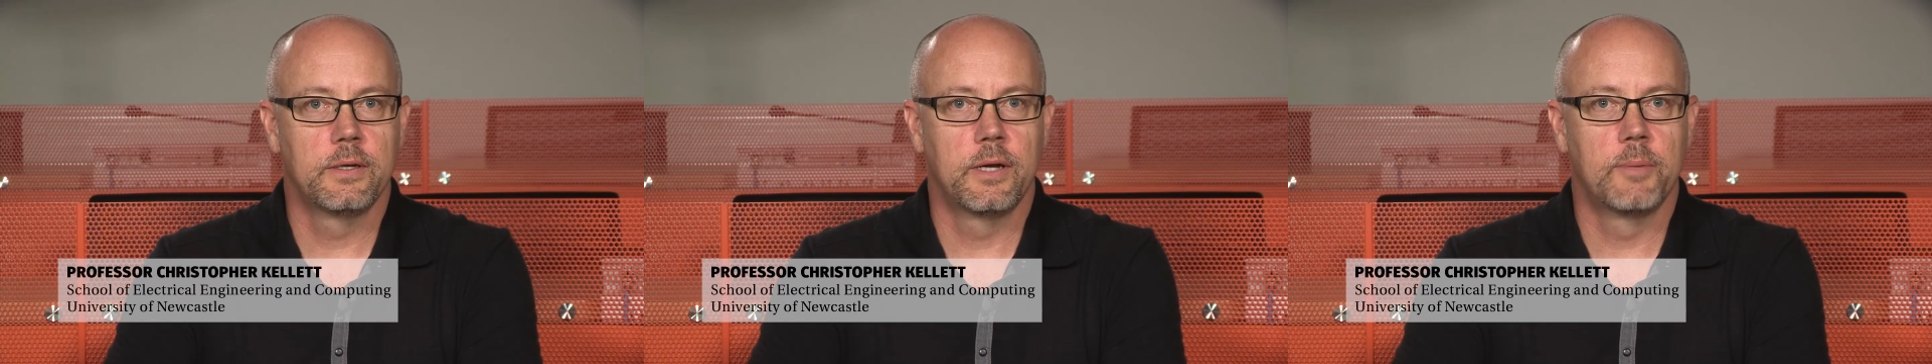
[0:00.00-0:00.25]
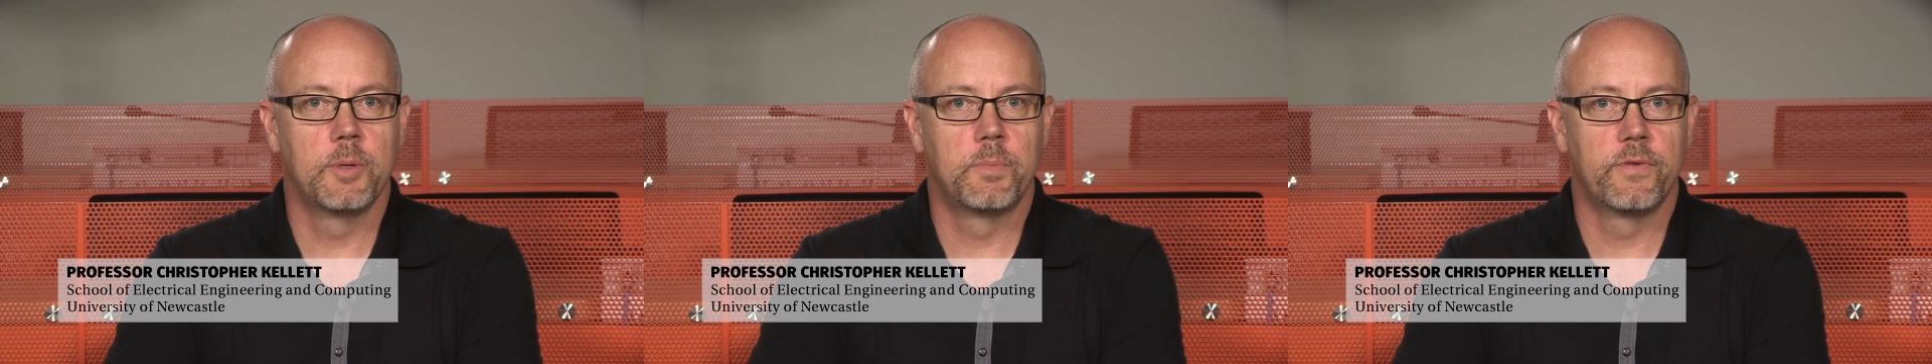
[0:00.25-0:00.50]
and
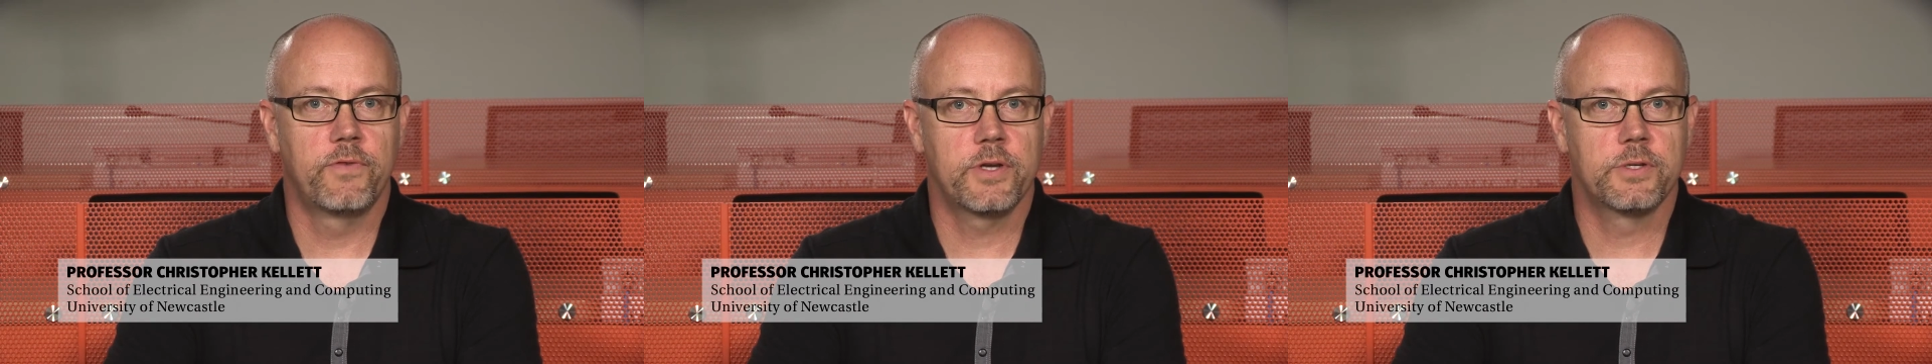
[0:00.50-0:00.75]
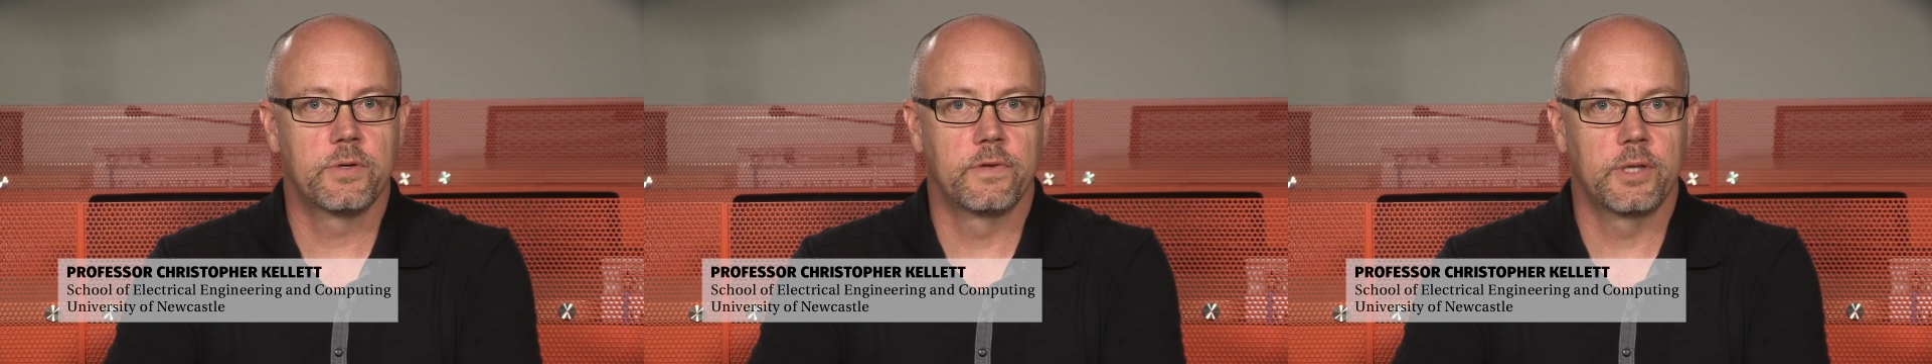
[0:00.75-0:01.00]
I'm a
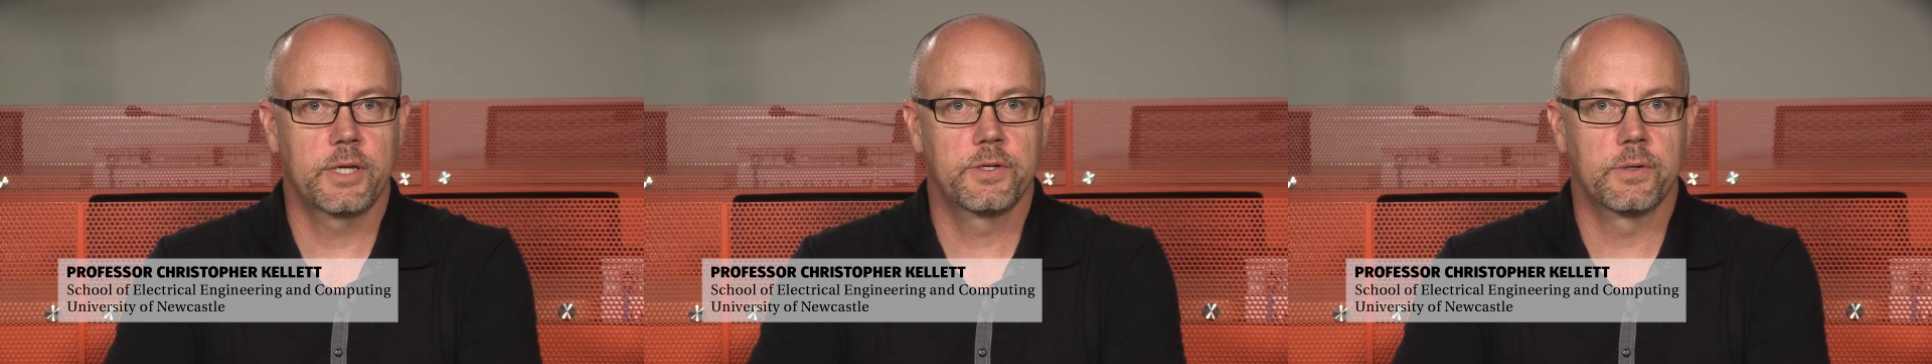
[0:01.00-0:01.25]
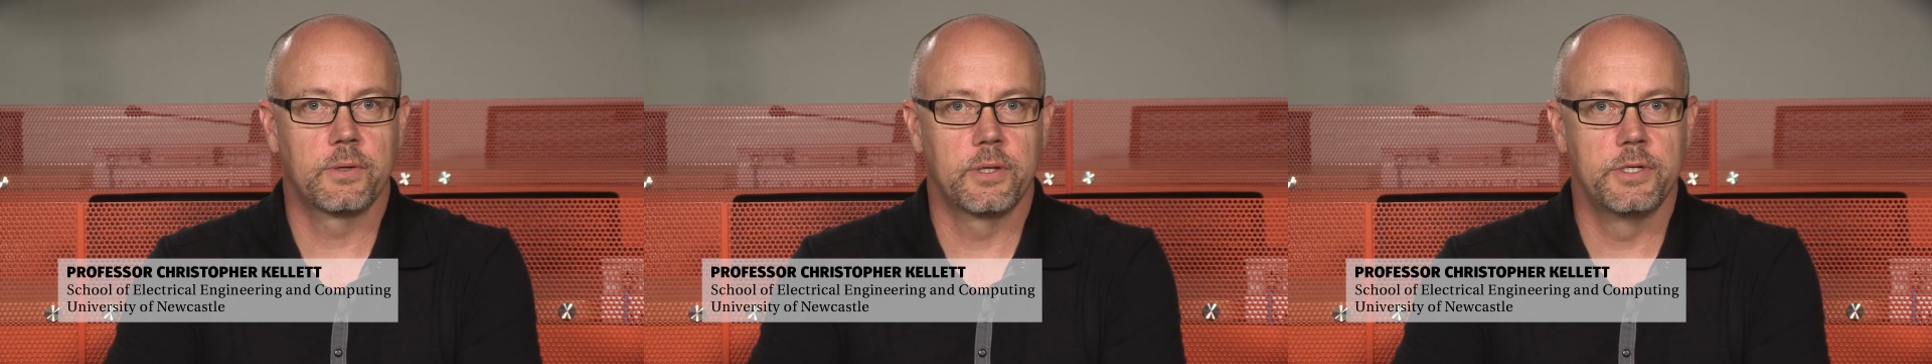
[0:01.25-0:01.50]
professor of
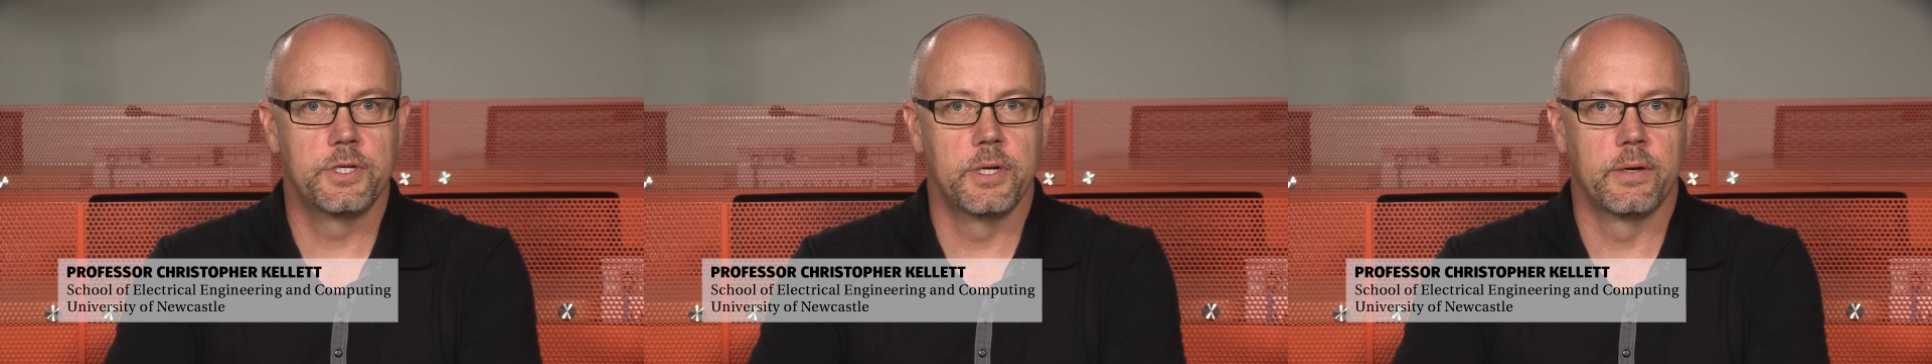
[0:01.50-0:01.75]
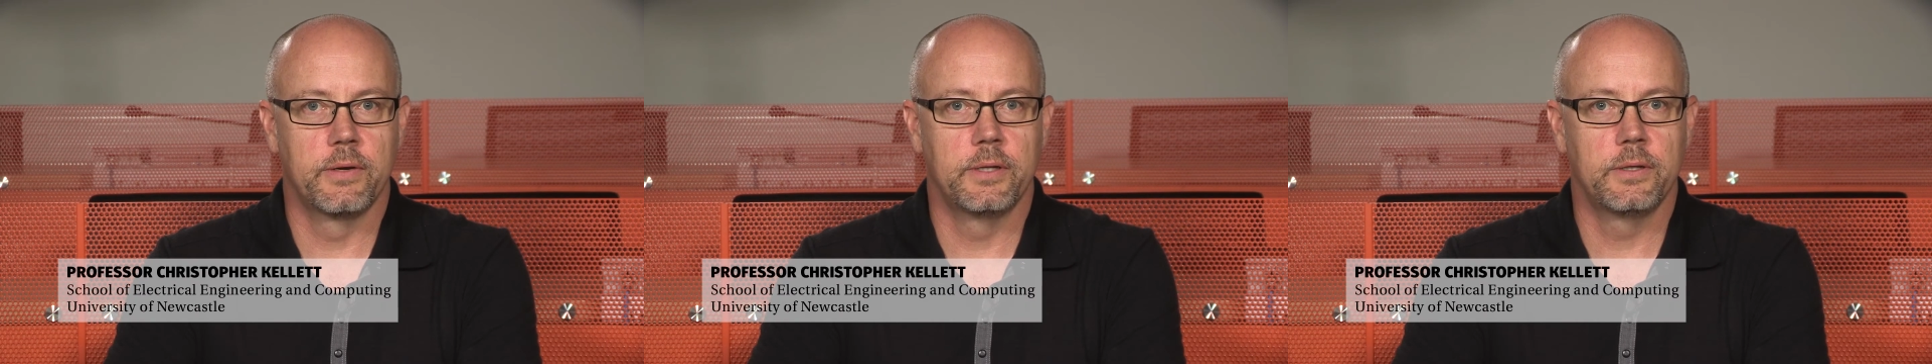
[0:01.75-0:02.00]
electrical
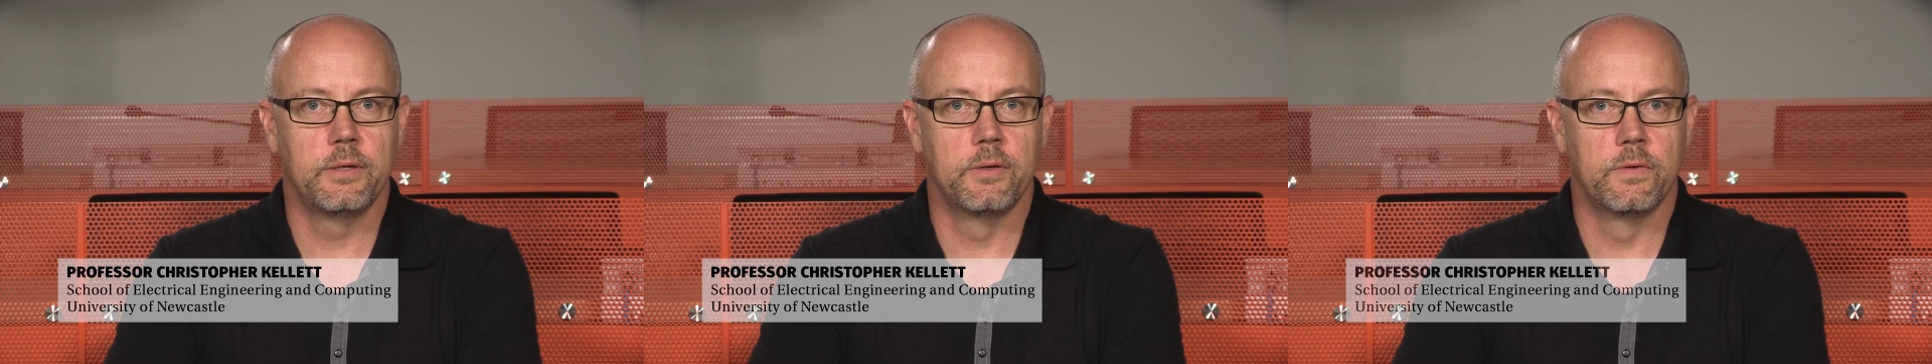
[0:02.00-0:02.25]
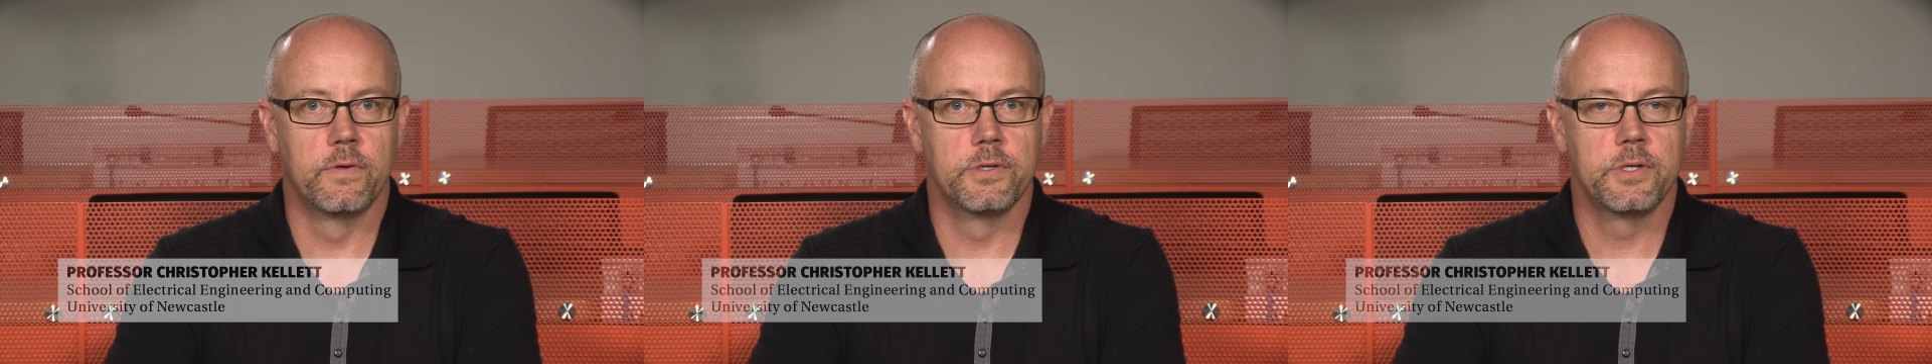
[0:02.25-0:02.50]
engineering at the
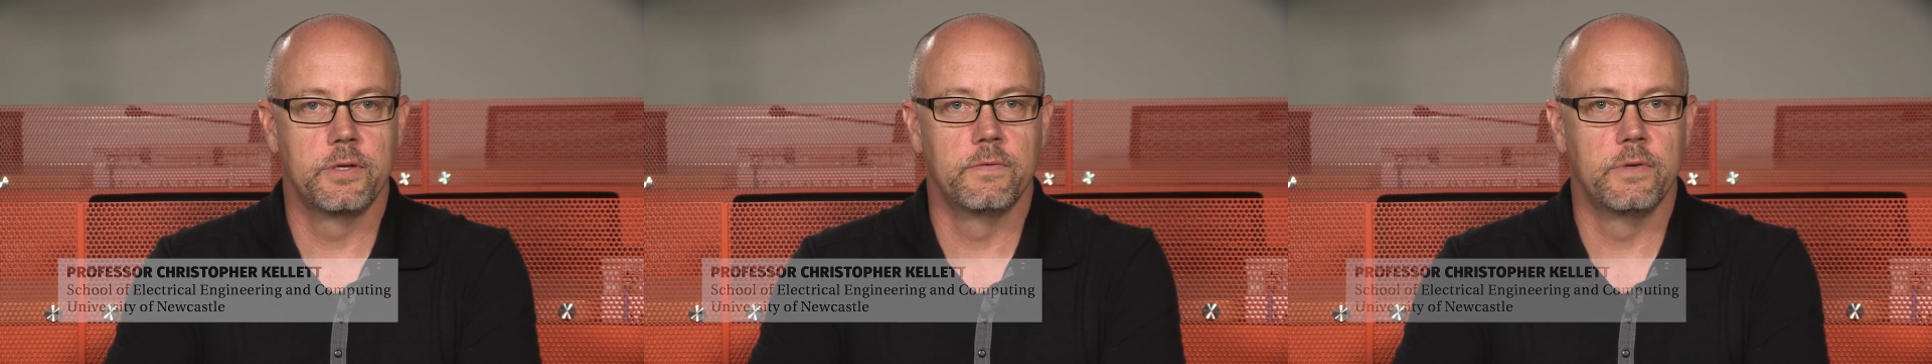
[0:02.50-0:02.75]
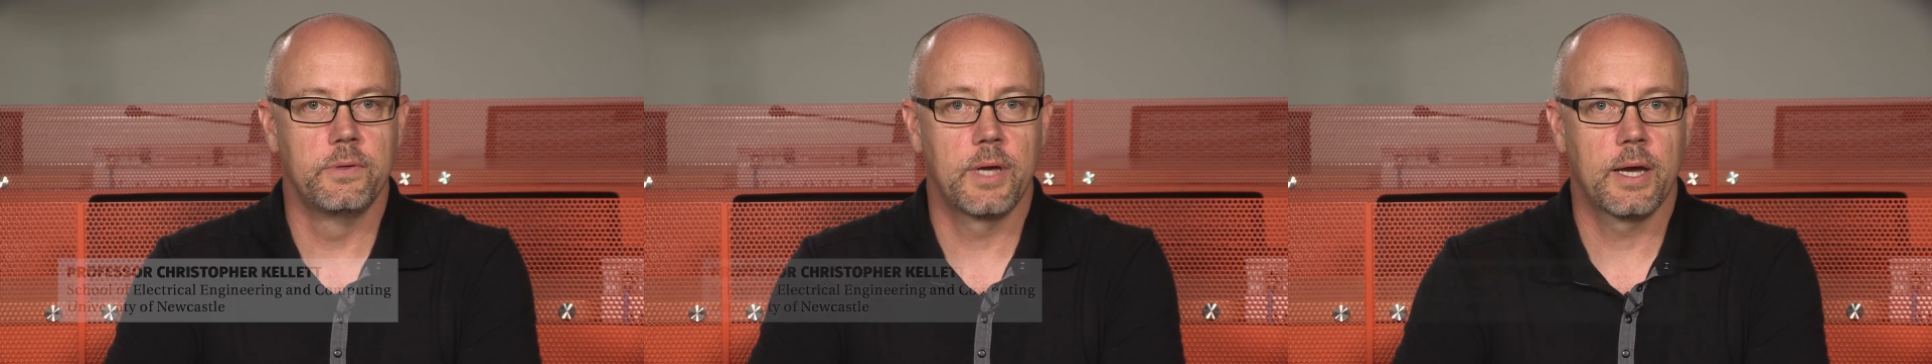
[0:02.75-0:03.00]
University of
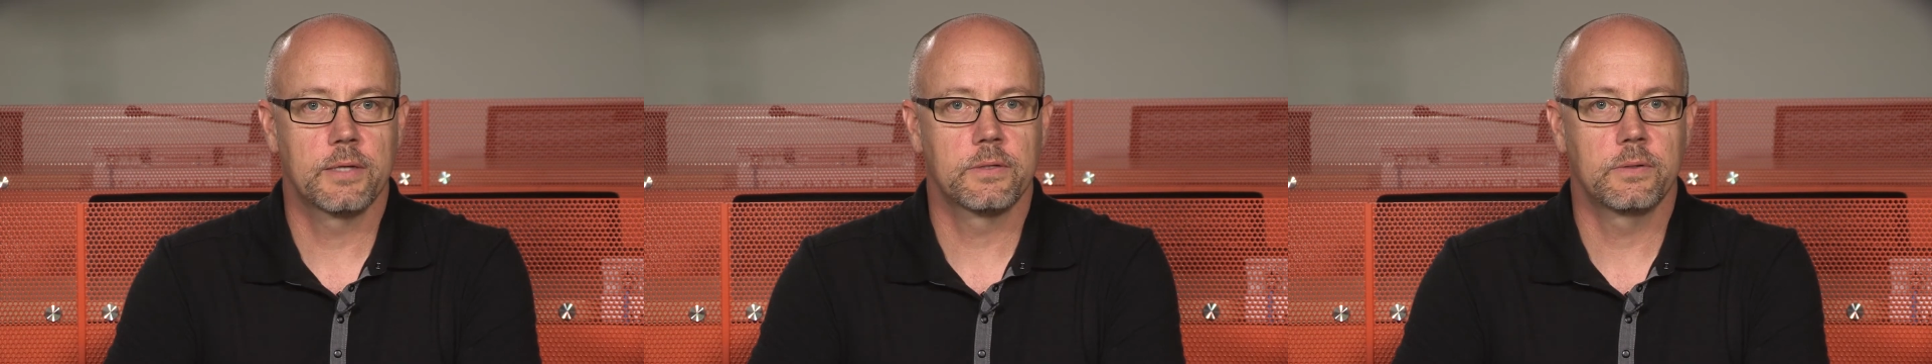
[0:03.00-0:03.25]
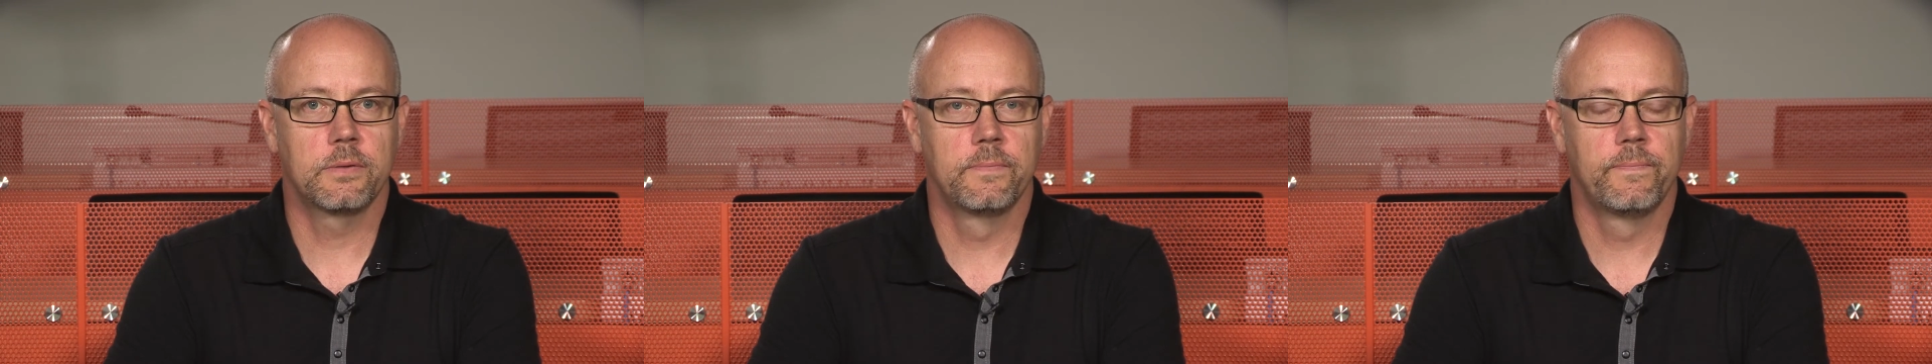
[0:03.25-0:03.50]

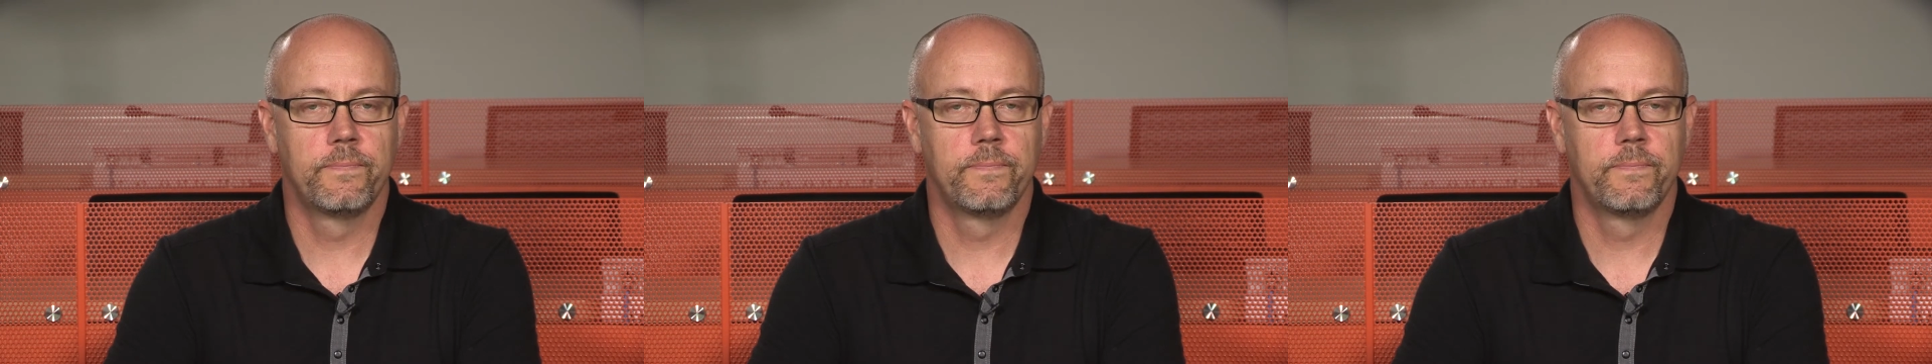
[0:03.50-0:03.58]
Newcastle.